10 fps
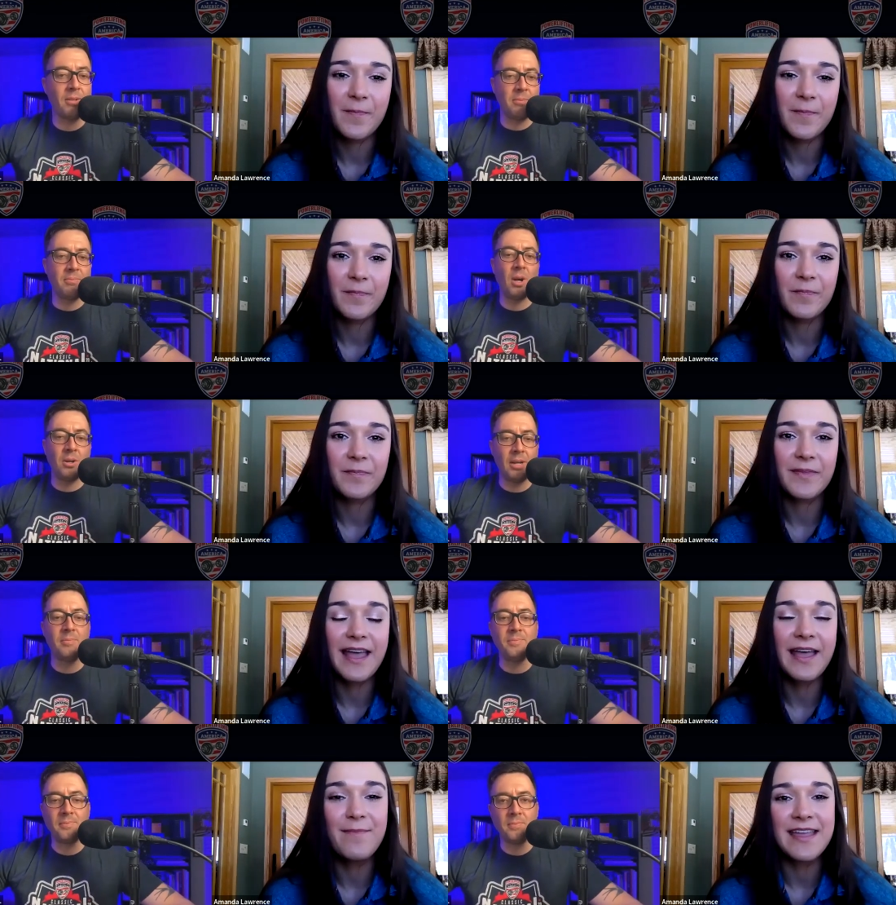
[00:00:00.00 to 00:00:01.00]
Speaker 1: team? Okay.
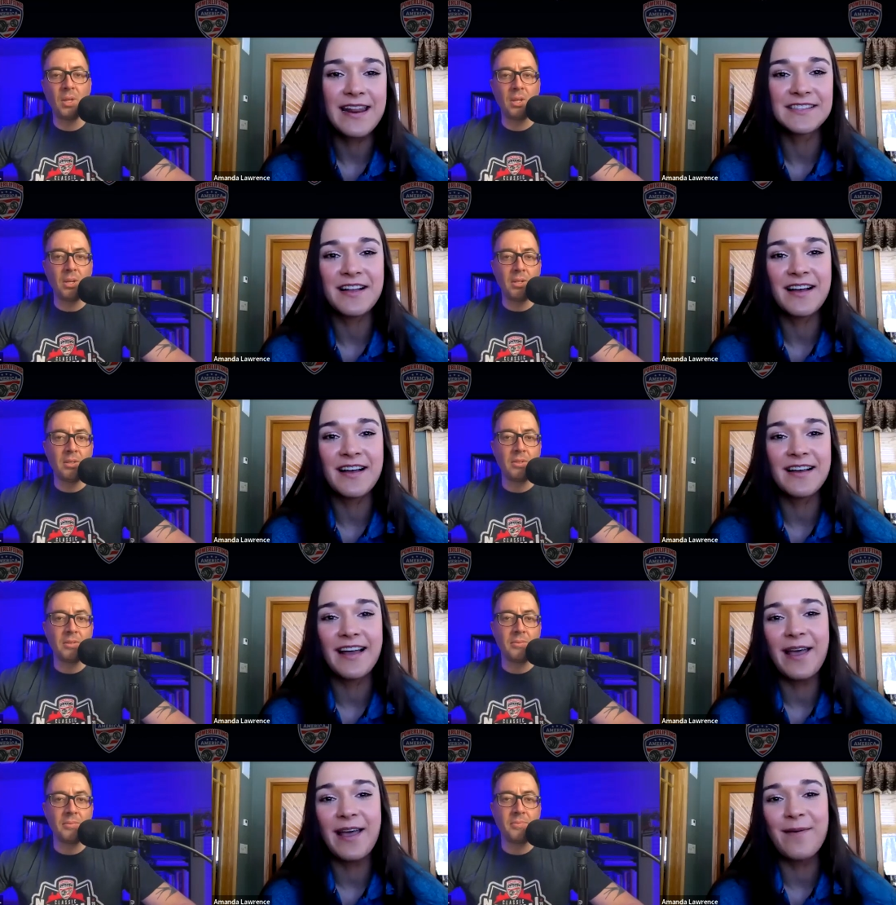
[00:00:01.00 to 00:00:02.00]
Speaker 2: I mean, it's not.
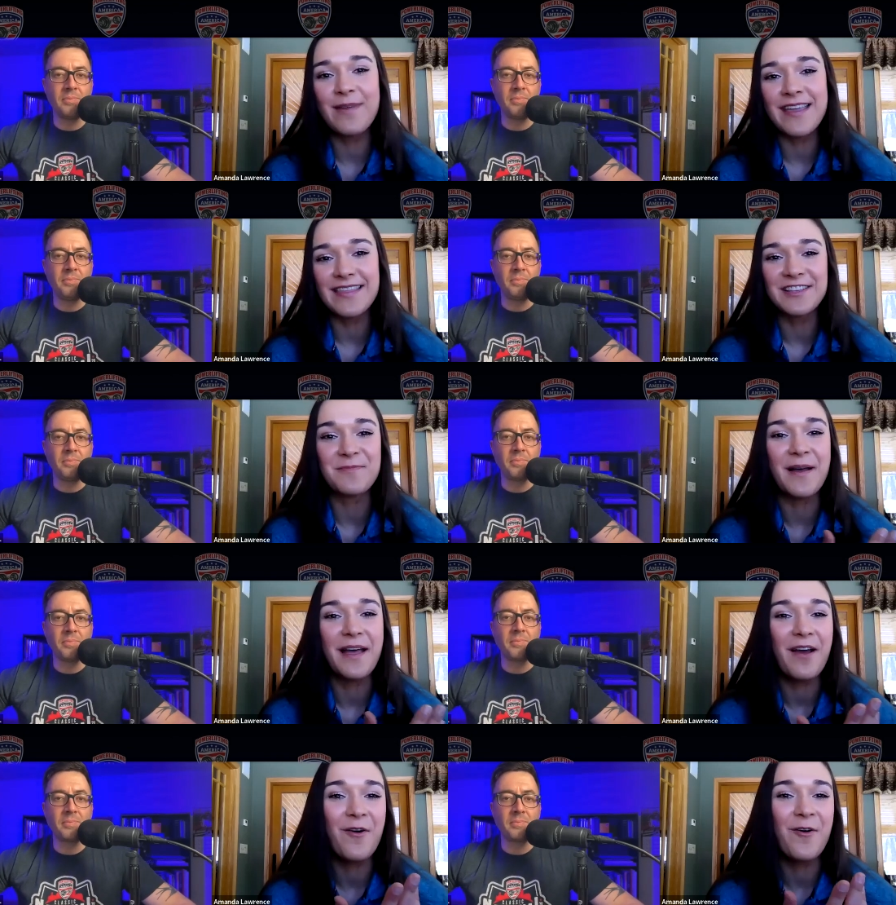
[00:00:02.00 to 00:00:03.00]
I mean, that's
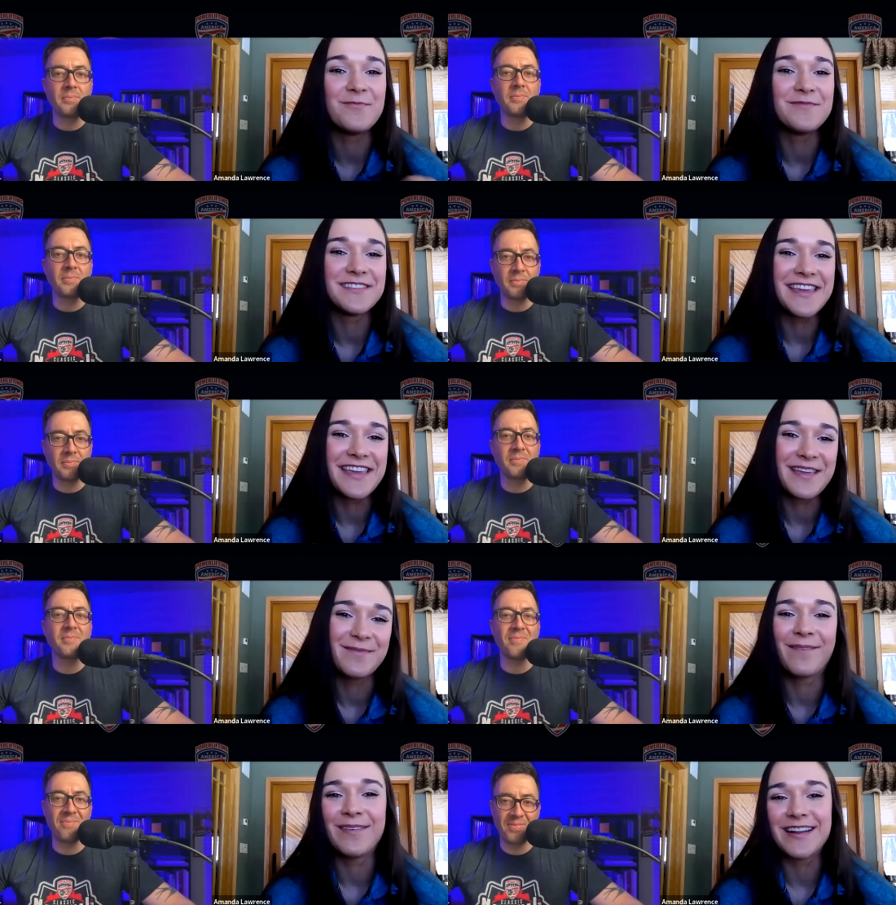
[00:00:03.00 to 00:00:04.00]
my home
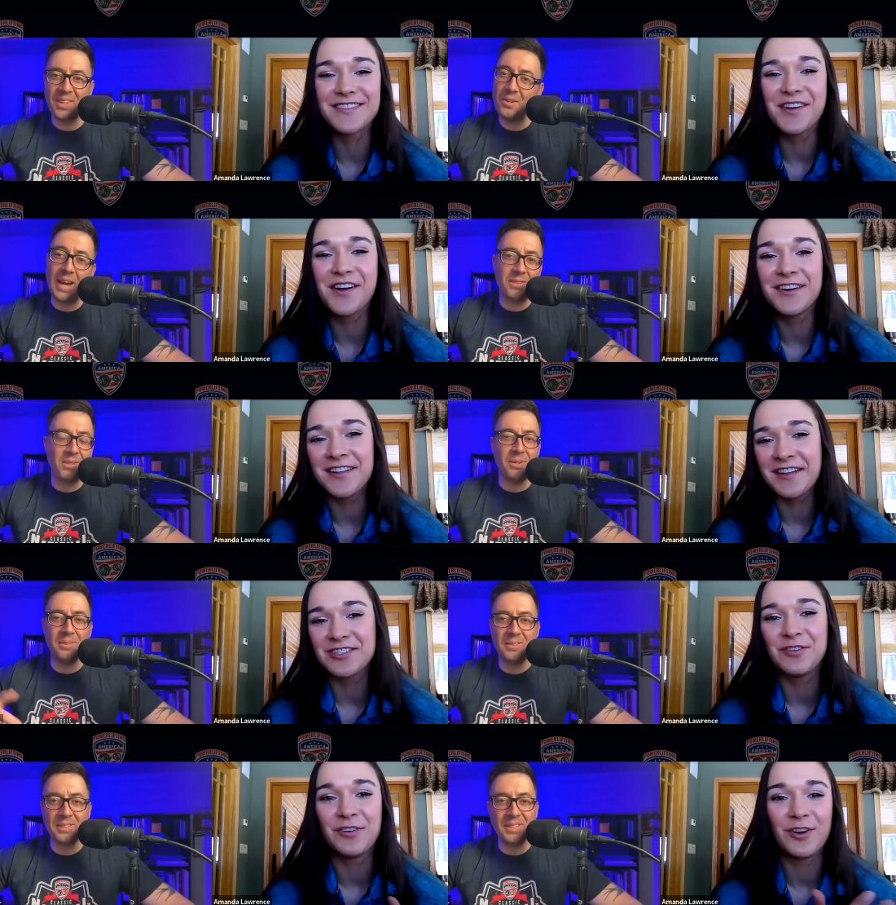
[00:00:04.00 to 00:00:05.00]
team. I mean, it's hard to. to not
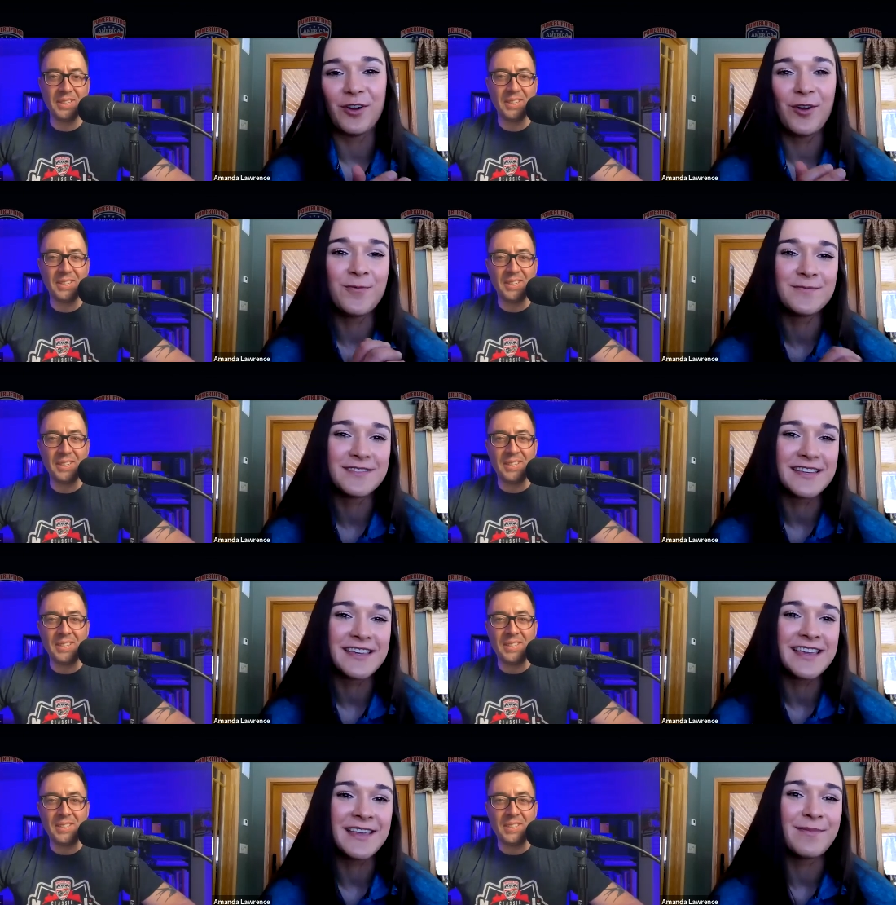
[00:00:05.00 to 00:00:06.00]
cheer for your home.
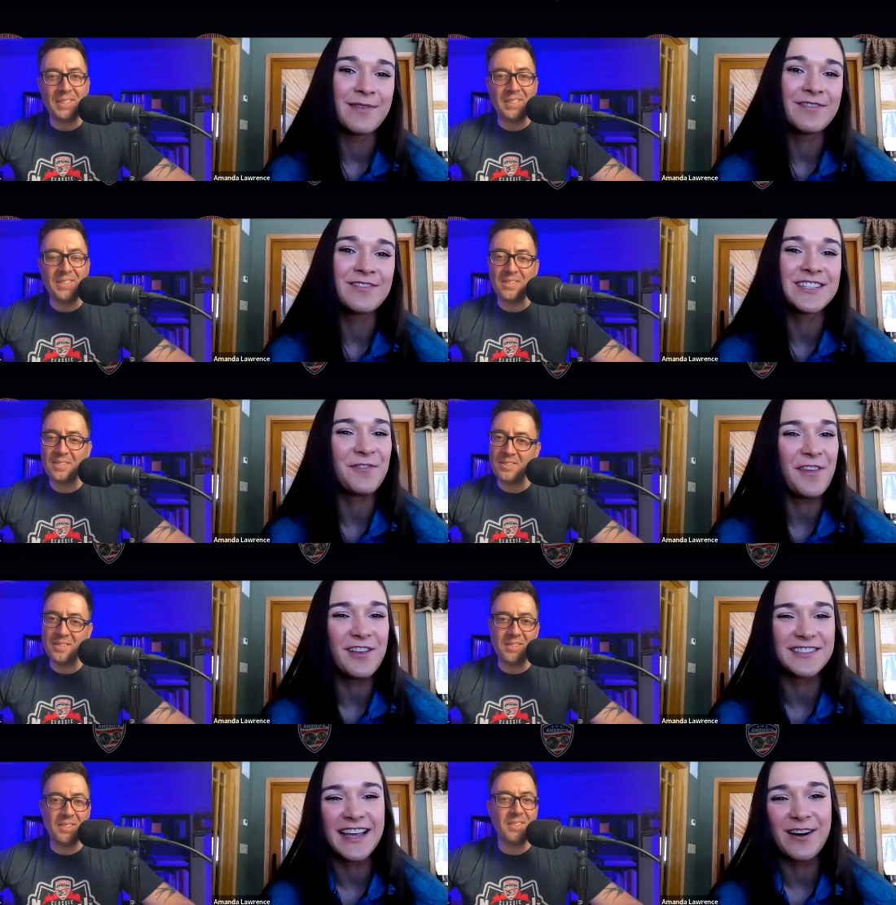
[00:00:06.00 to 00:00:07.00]
It just
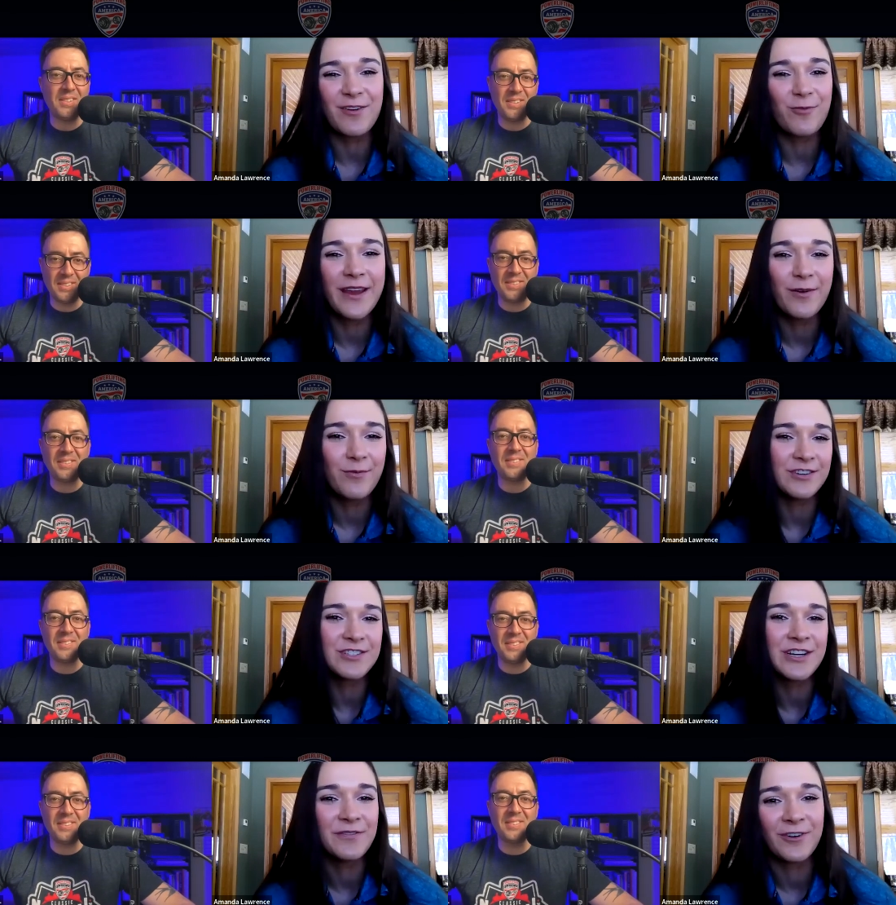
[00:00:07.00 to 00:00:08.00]
feels kind of weird when
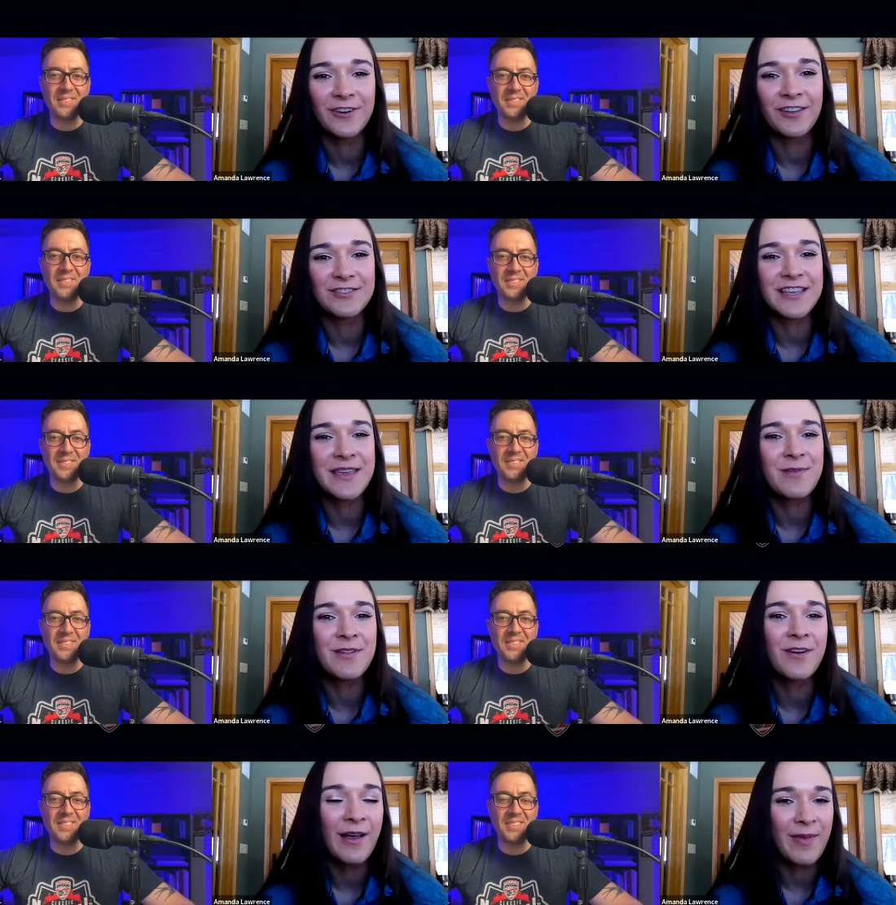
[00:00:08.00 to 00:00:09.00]
you're cheering for another team.
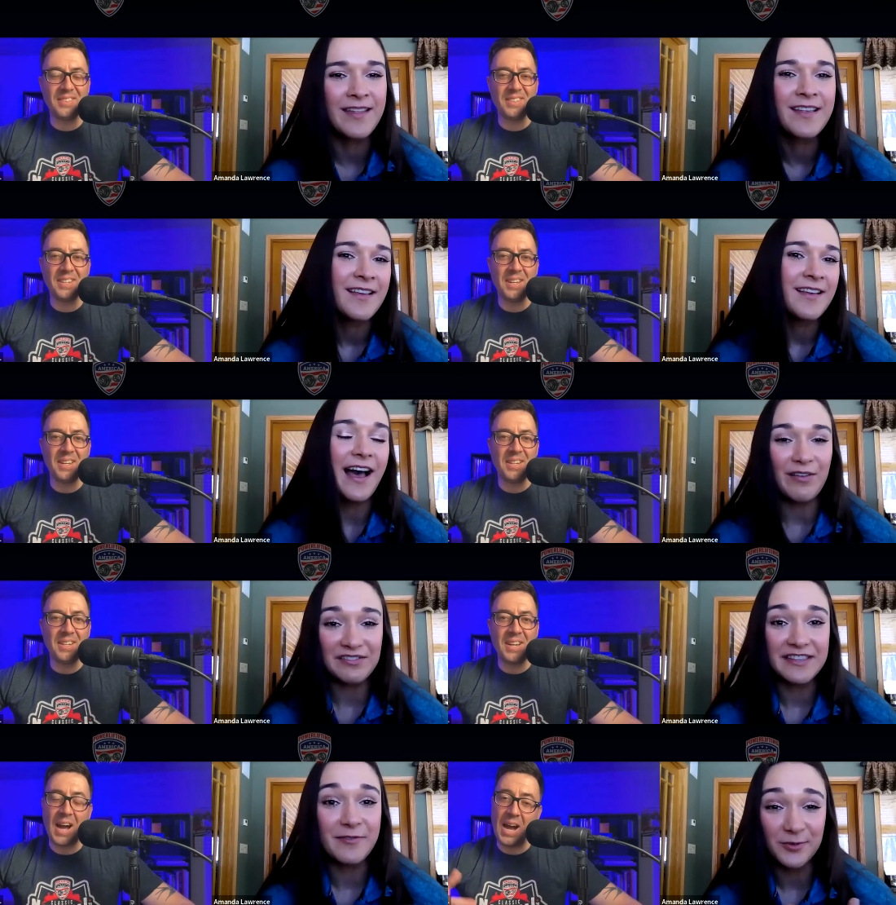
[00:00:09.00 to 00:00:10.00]
You know, I mean,
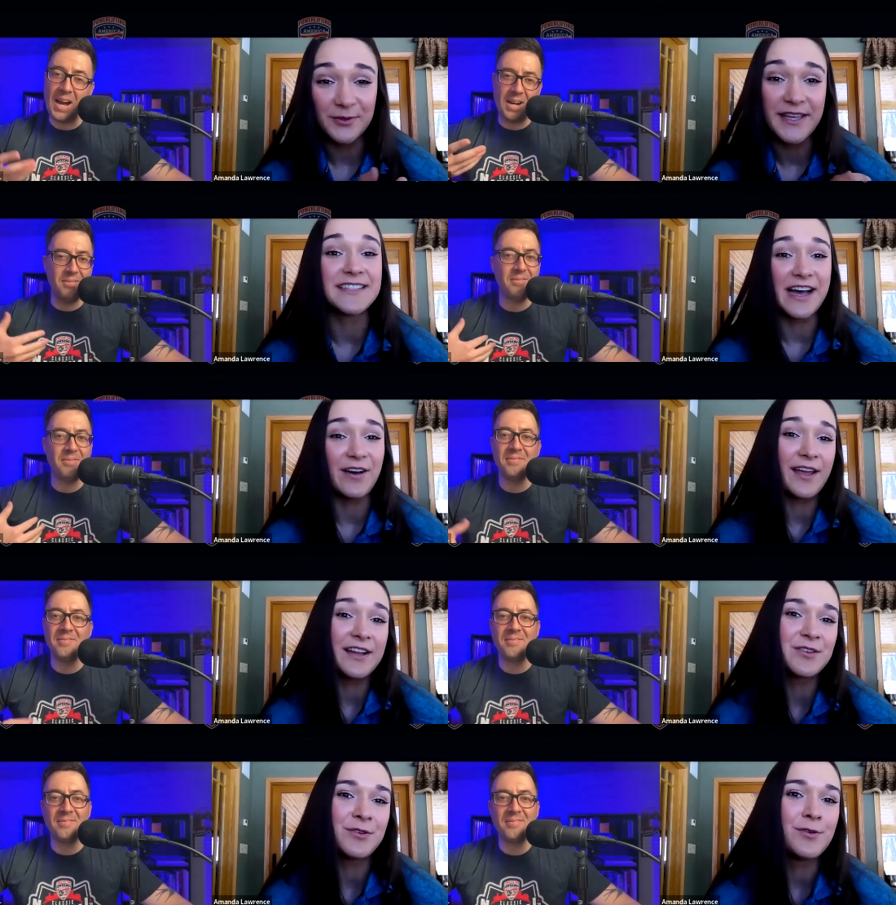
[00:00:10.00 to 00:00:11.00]
obviously, once we're
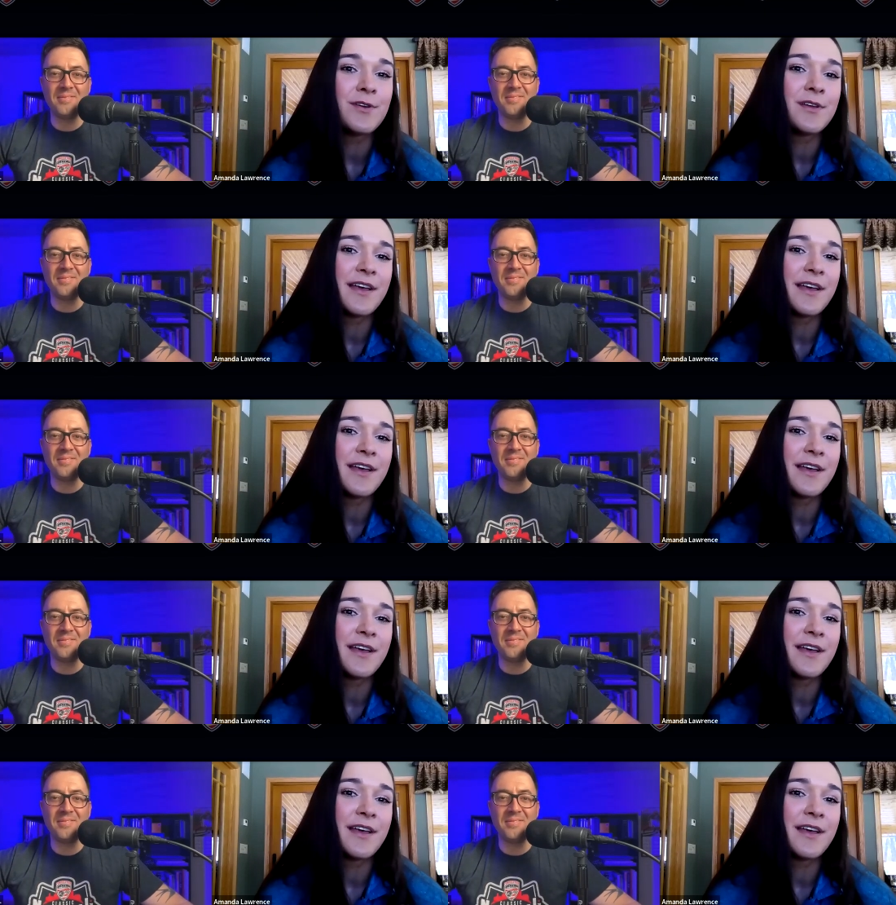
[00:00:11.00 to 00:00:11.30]
kicked out, I